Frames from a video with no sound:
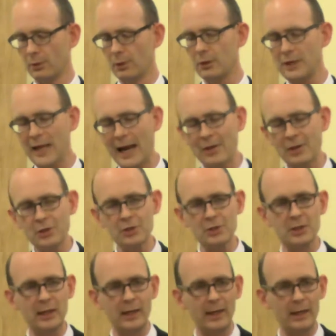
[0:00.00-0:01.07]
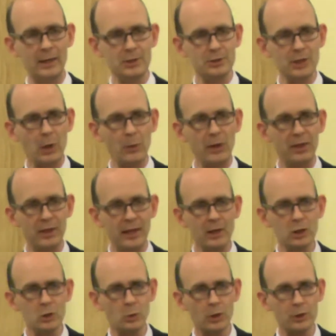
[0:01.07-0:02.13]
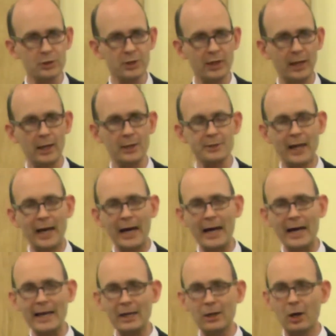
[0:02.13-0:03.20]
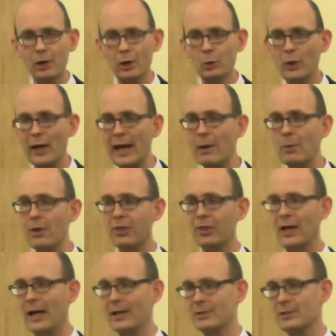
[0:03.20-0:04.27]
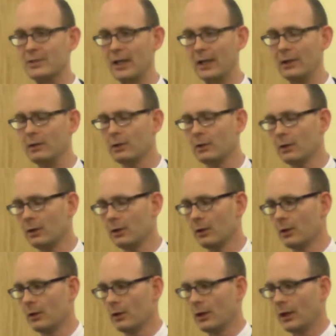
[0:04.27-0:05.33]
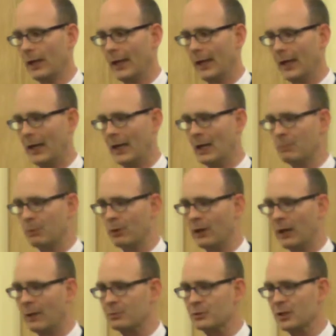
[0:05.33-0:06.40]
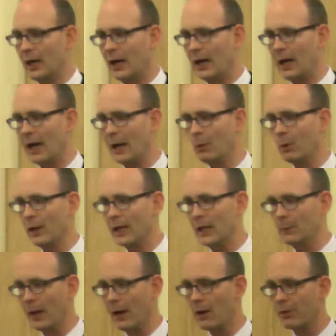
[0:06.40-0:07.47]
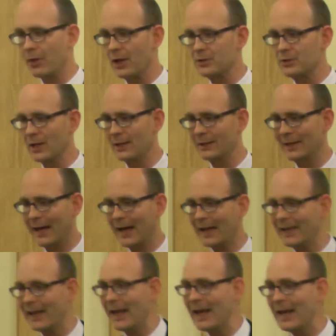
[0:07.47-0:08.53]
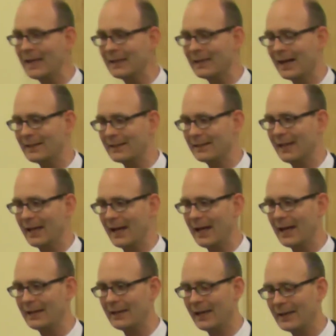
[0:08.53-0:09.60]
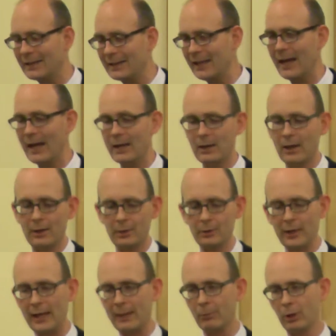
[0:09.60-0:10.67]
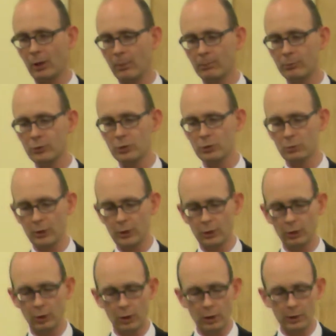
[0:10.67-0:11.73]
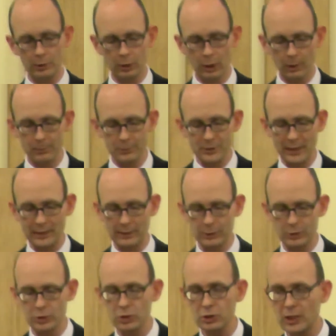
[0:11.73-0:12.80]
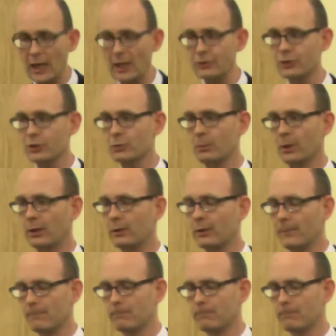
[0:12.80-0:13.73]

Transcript: the tendency is that we think to ourselves, I got away with that sin, and perhaps I will get away with that sin again and again and again. And a time comes when God comes in his chastisement